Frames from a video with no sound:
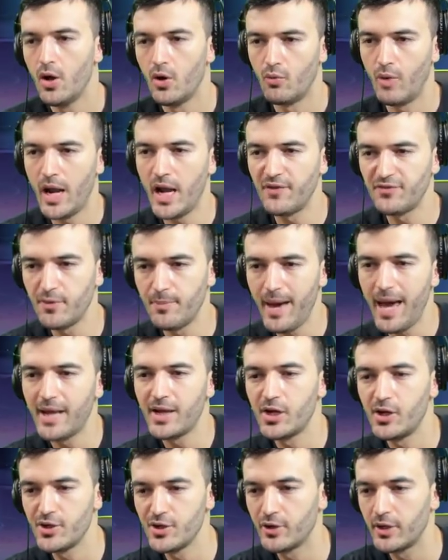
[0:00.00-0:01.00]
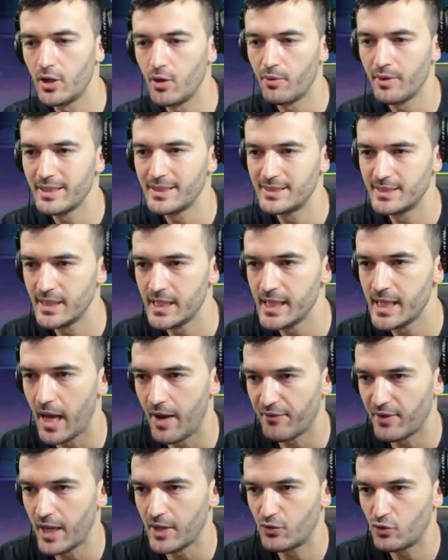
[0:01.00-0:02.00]
right off the bat here, you can already see
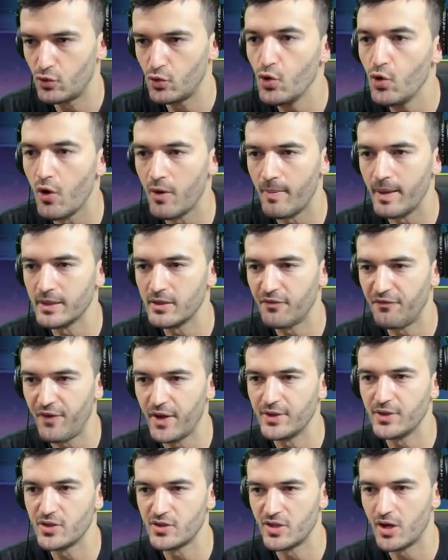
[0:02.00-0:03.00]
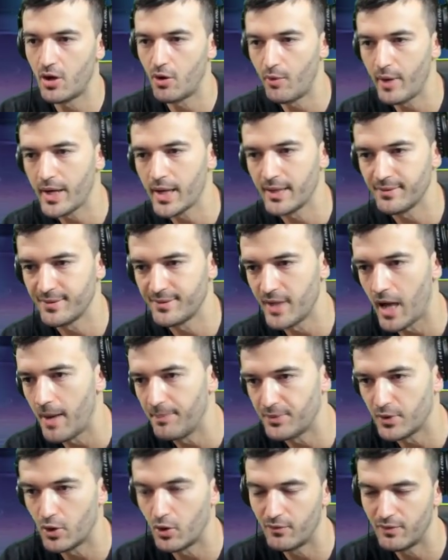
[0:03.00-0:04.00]
I've got 2 of my defenders that are already at the
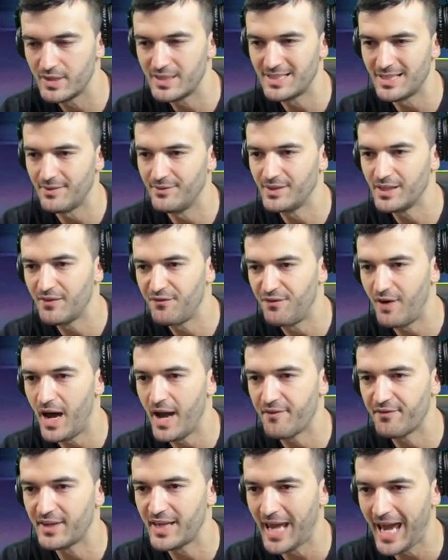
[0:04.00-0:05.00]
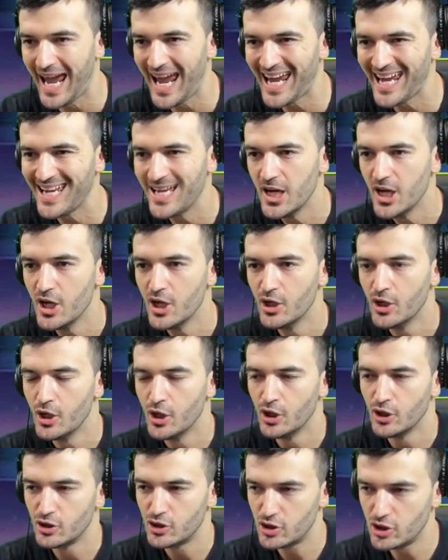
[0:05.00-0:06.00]
top. They're over 75k.
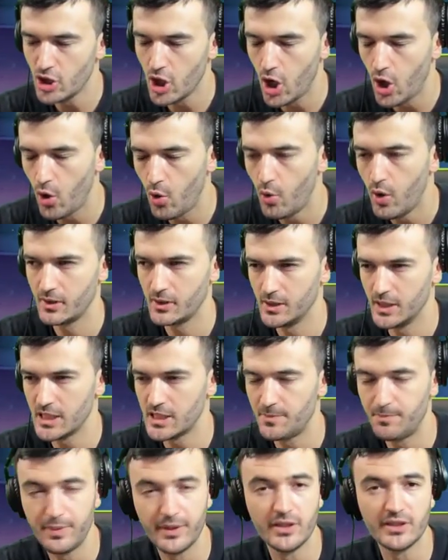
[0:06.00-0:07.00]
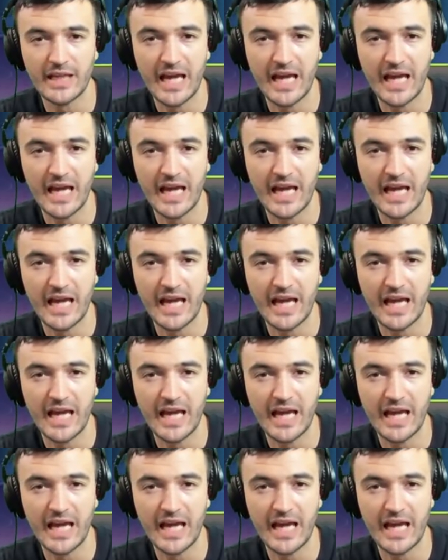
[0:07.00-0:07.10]
So let's build